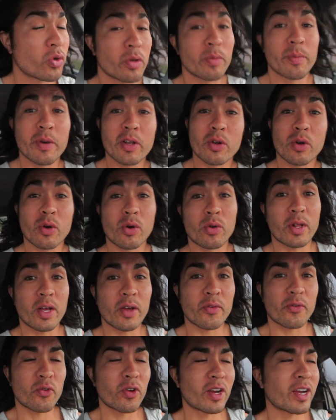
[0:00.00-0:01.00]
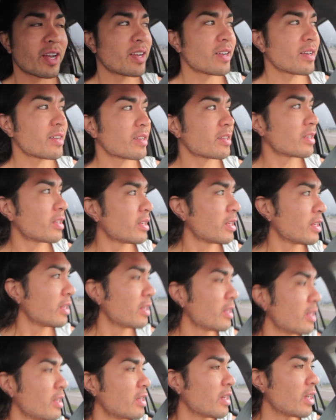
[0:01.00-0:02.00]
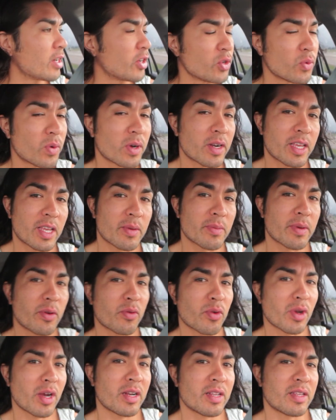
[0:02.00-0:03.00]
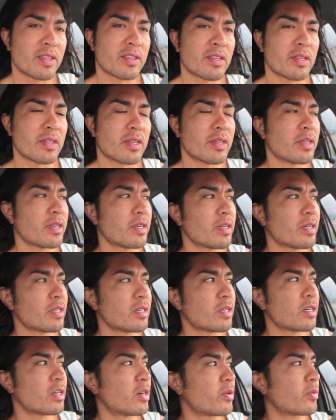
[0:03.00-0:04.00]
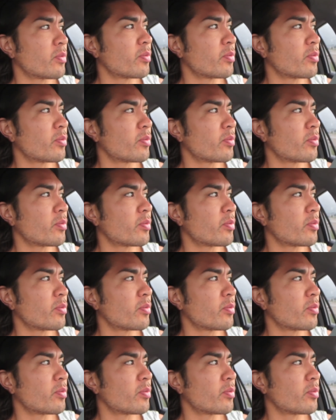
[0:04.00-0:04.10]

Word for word: You better hold off, rain. I do want to get my ride in today. Oh